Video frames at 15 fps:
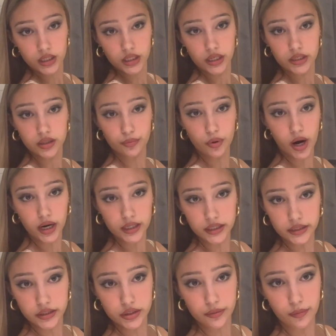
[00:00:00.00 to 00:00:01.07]
need to
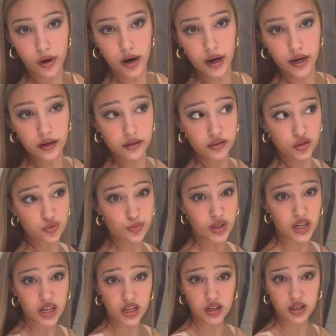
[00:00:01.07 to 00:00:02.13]
practice my
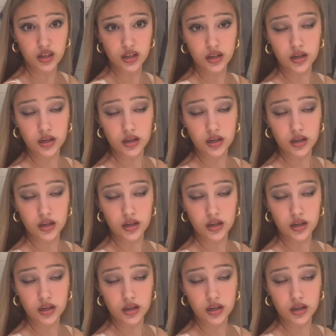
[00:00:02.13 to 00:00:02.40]
speaking